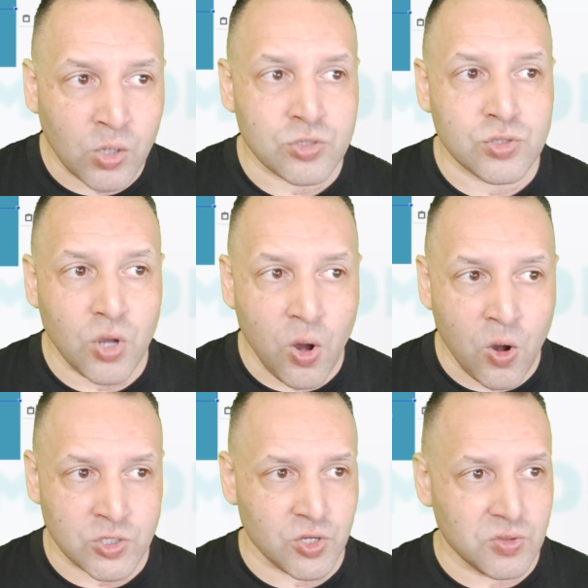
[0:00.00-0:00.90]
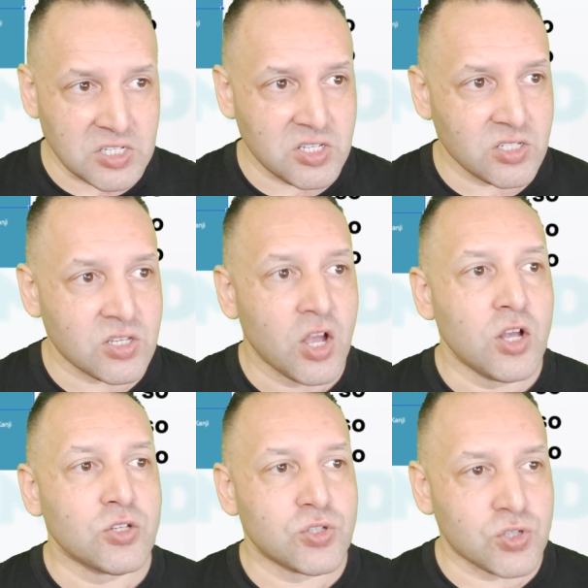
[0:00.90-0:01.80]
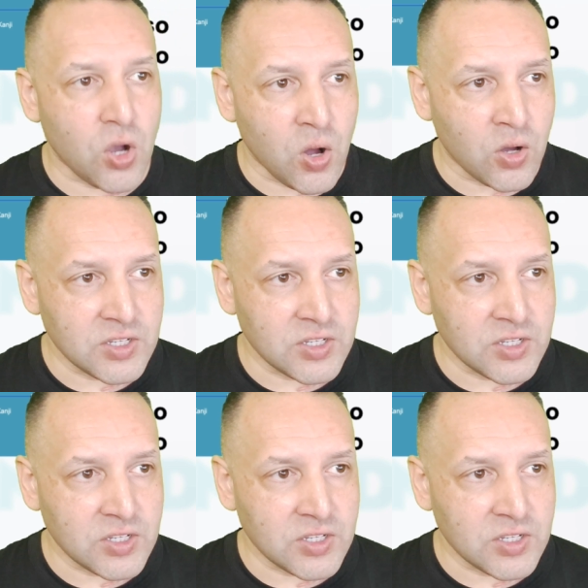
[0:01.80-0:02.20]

So this is so